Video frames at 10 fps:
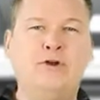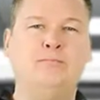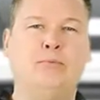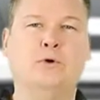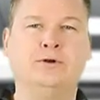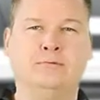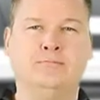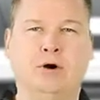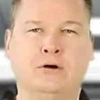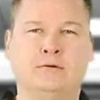important
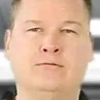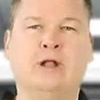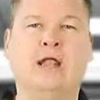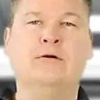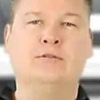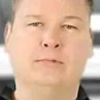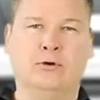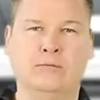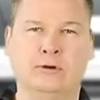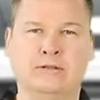part of cloud
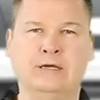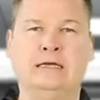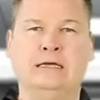deployment